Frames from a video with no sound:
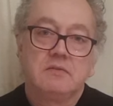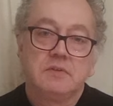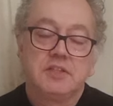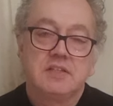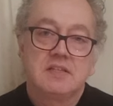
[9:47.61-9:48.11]

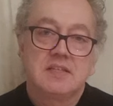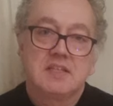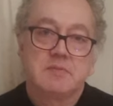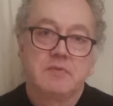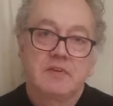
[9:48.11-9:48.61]
which is the
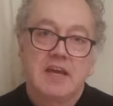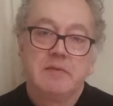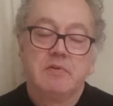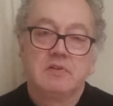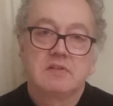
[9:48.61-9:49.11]
system of
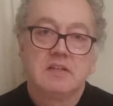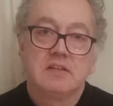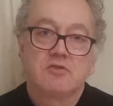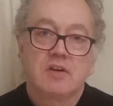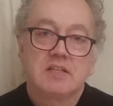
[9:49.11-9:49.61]
cables that
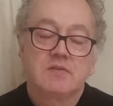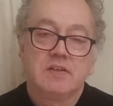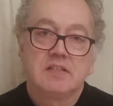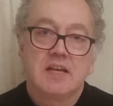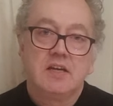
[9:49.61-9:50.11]

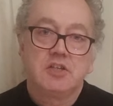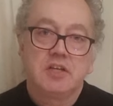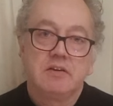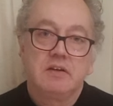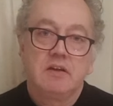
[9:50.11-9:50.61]
transfers
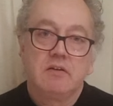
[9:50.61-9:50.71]
energy,